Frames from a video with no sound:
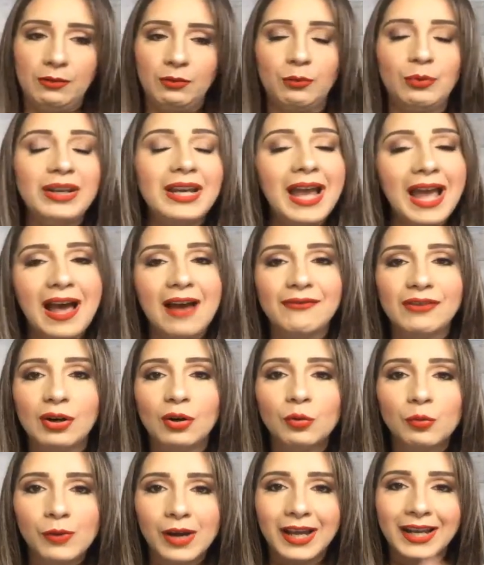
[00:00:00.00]
we have a
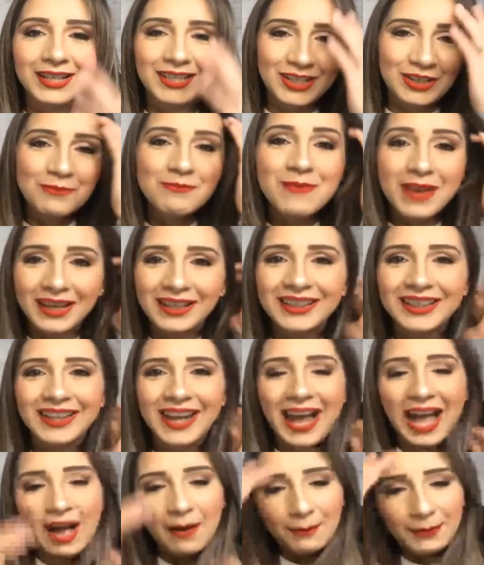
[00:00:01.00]
way to make it
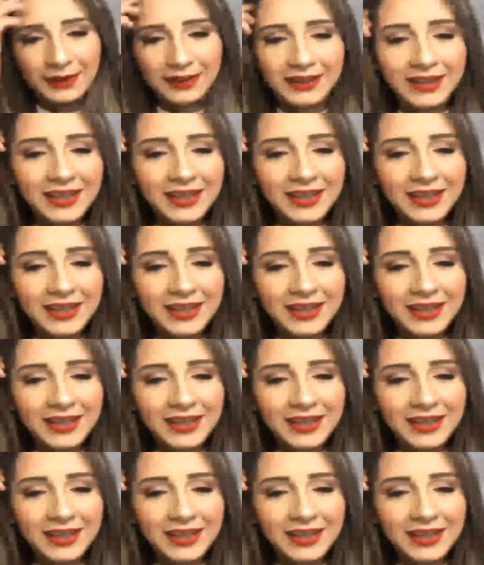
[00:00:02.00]
happen.